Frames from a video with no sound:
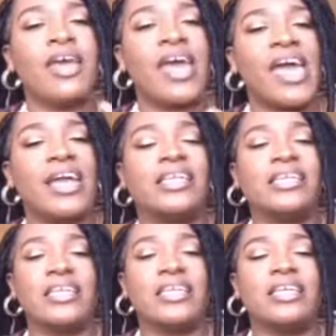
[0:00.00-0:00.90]

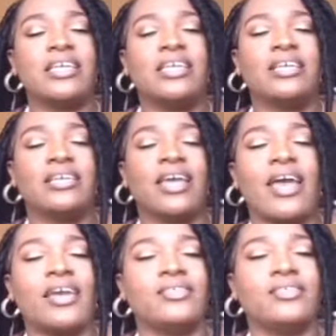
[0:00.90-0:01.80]
agony
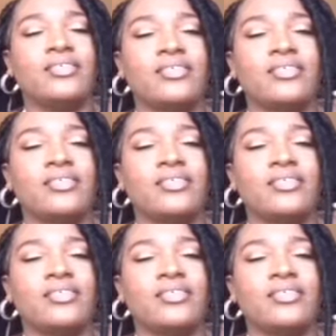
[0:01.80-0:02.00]
and,